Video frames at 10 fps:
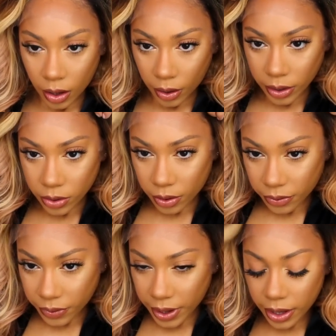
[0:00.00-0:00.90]
All right, so I
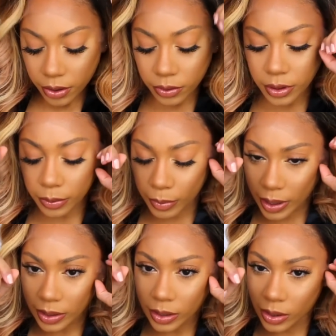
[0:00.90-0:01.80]
found
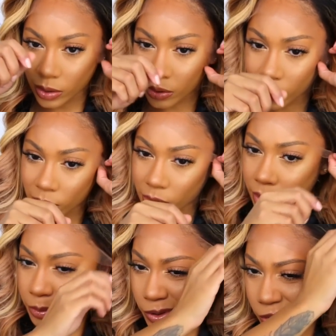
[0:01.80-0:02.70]
my scissors. So
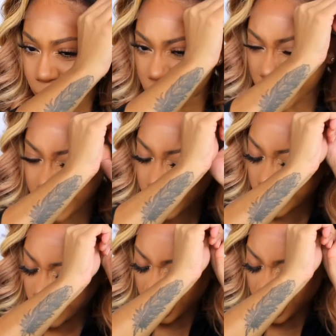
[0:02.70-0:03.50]
let me go and take this